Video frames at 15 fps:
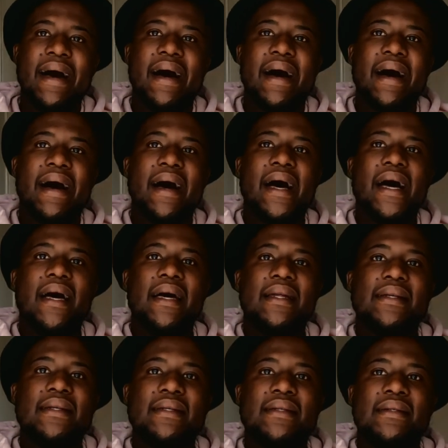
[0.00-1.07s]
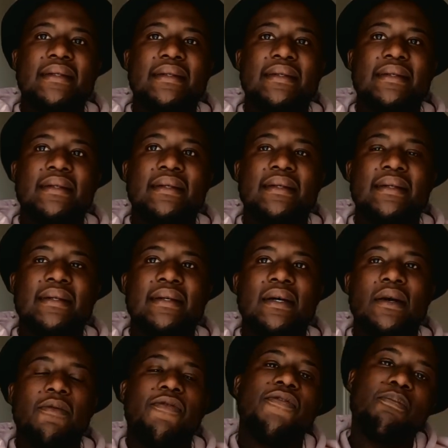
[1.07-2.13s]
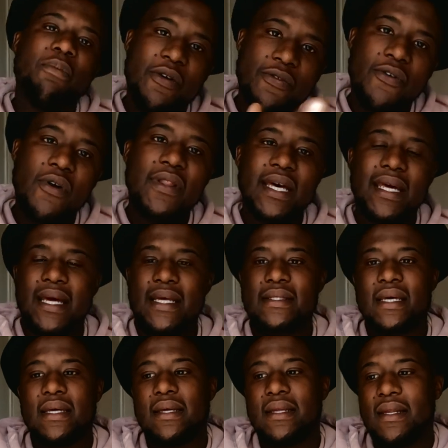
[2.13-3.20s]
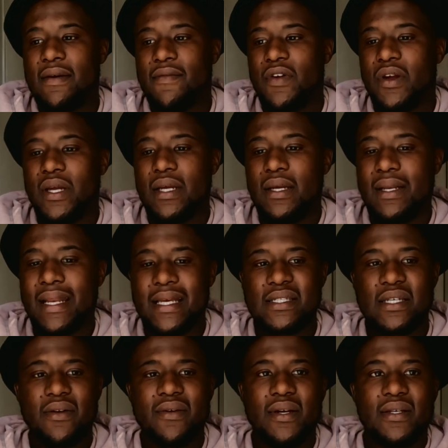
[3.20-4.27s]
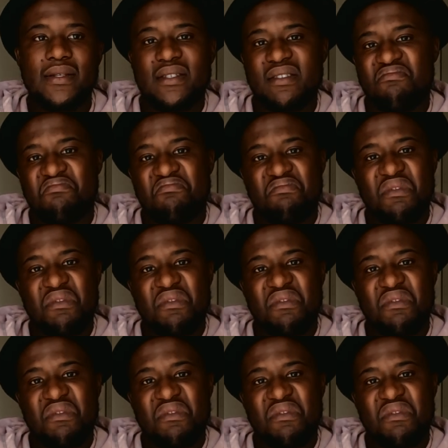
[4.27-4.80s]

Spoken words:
And before that, I stayed in a very luxurious,